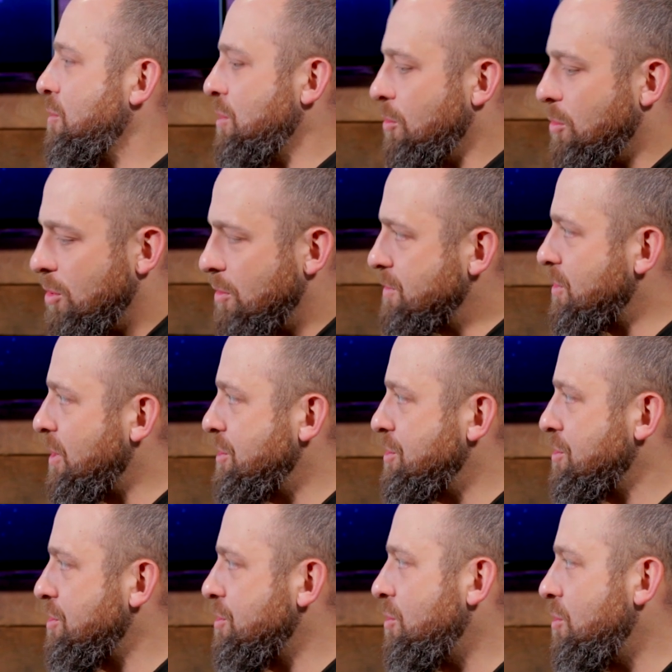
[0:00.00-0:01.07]
When the wolves are
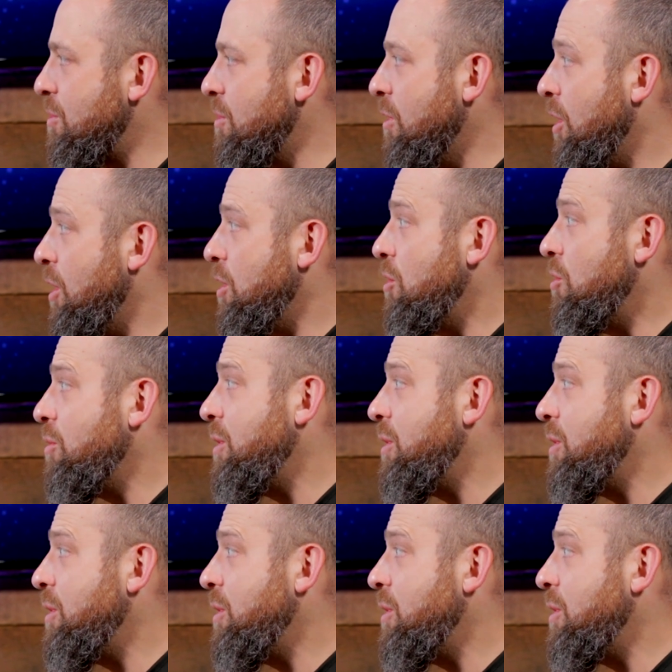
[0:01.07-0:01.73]
at your door, you